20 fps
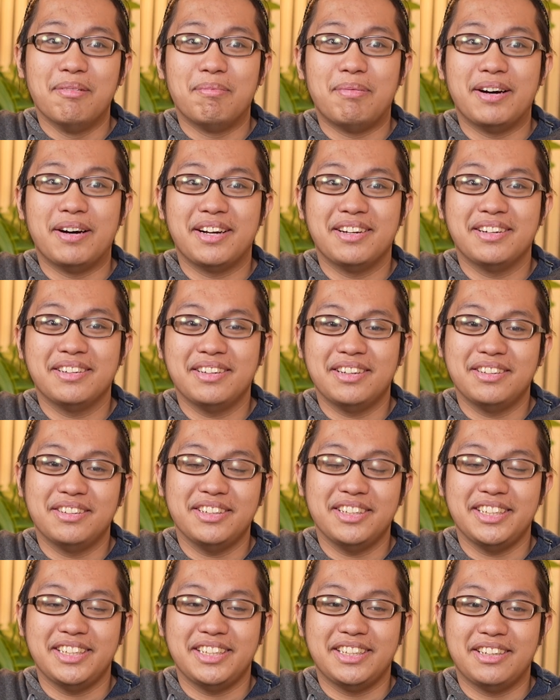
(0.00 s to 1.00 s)
parang
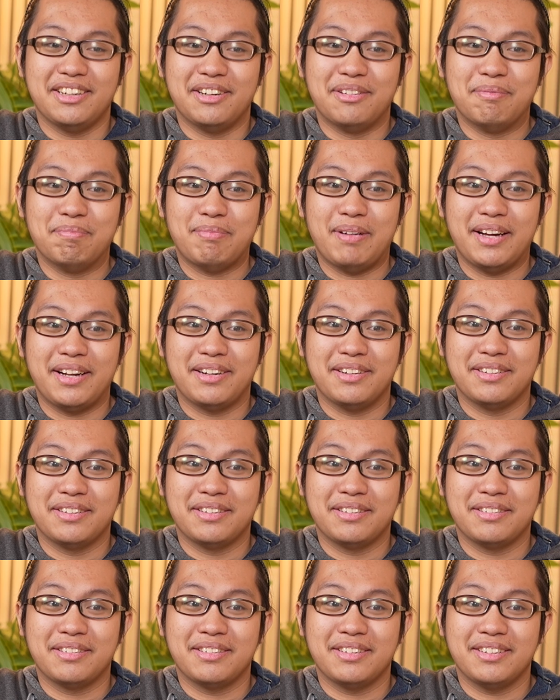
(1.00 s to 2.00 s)
ano
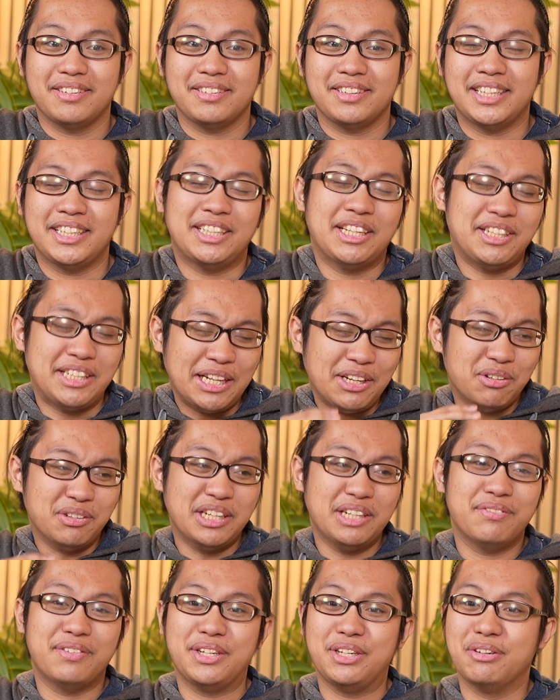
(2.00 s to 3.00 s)
parang they don't
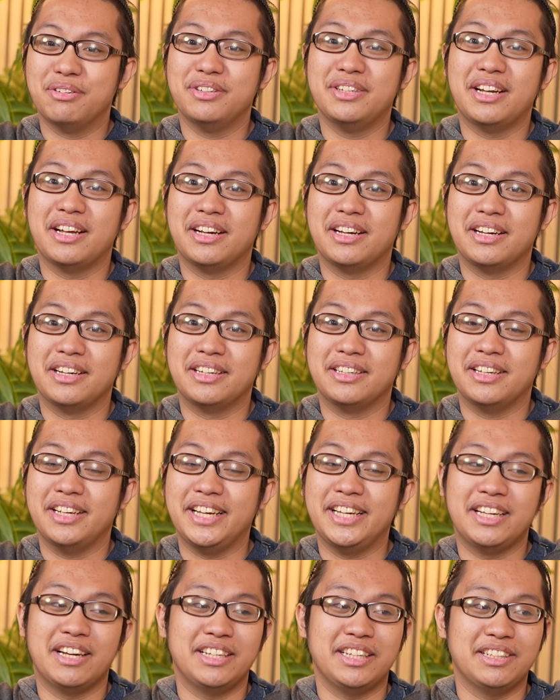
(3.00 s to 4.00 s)
even know na
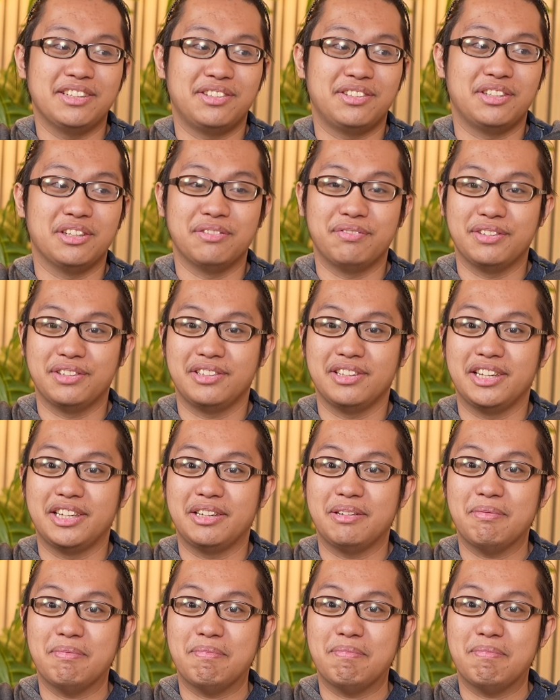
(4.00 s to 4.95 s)
AI itself is like